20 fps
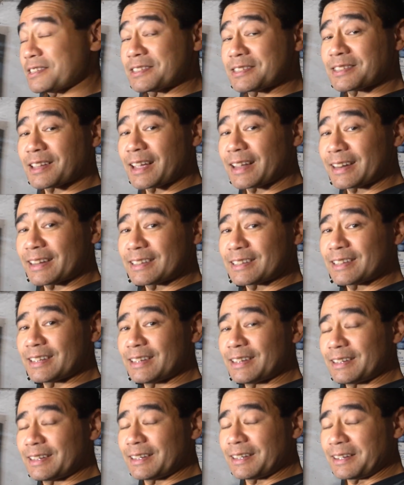excited
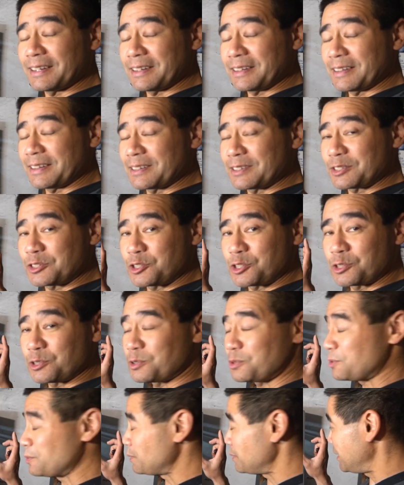
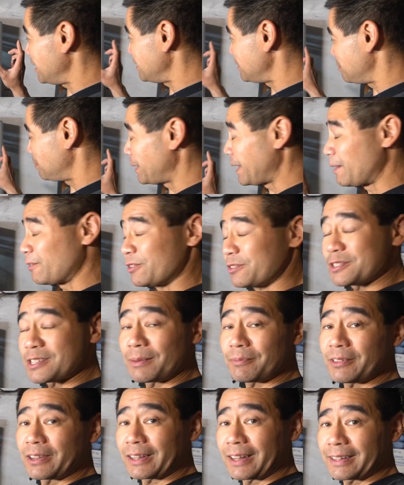to get to play with
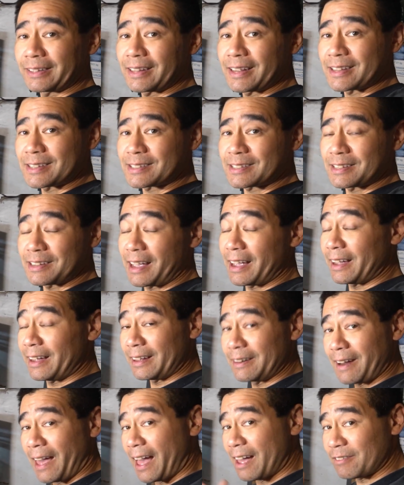something like this.
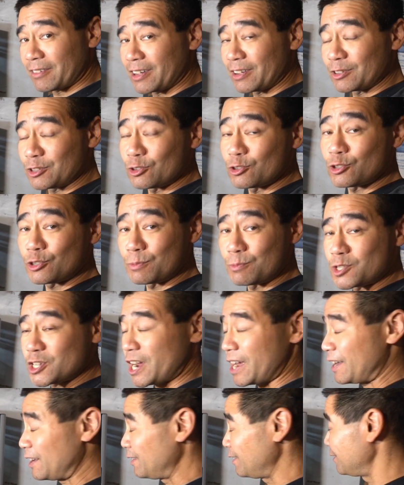And having a YouTube
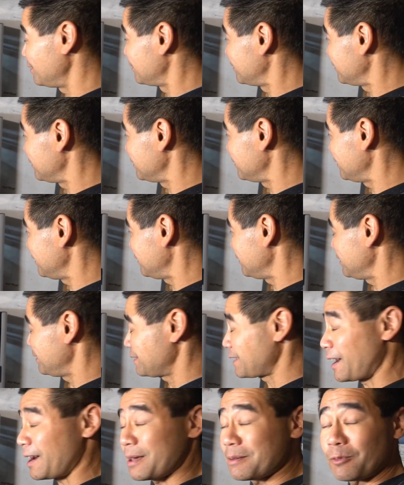channel
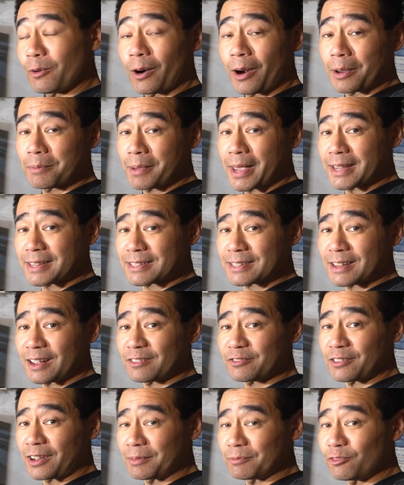that I where I make
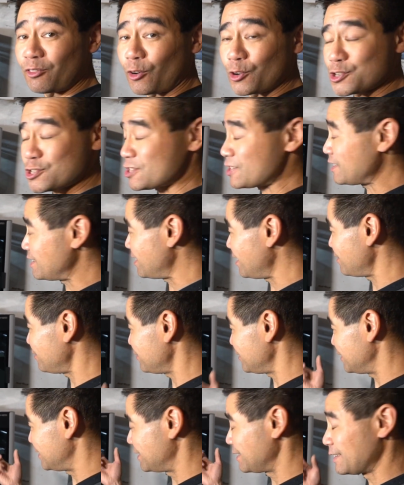stuff, I'm fortunate enough
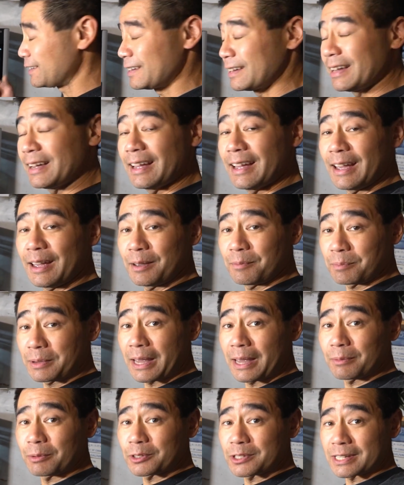to
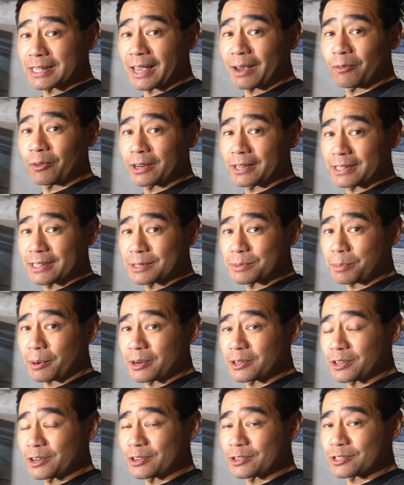be able to get one of these
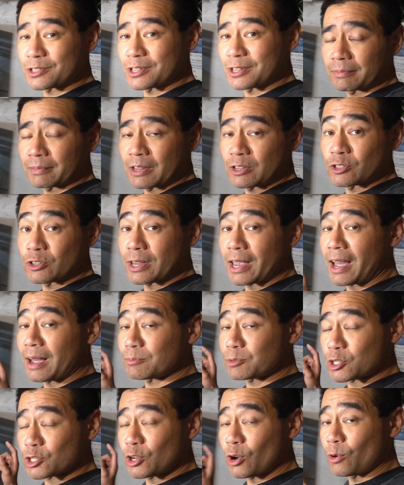printers. So yeah,
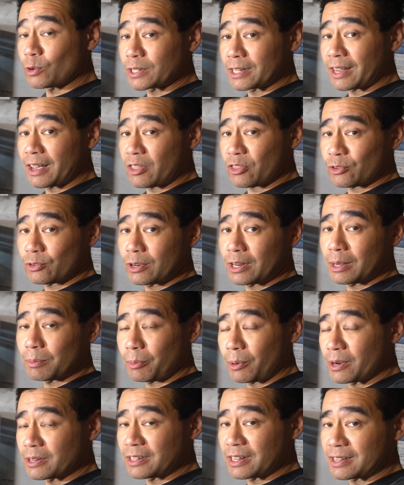I'm stoked to get 3D
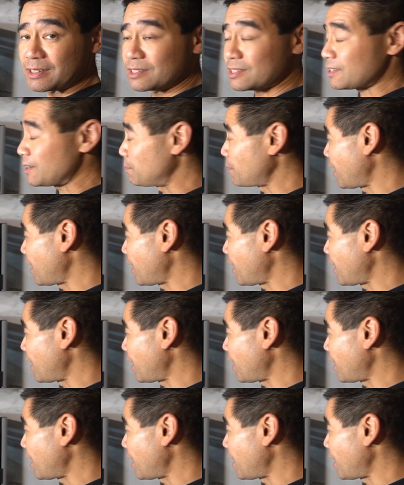printing some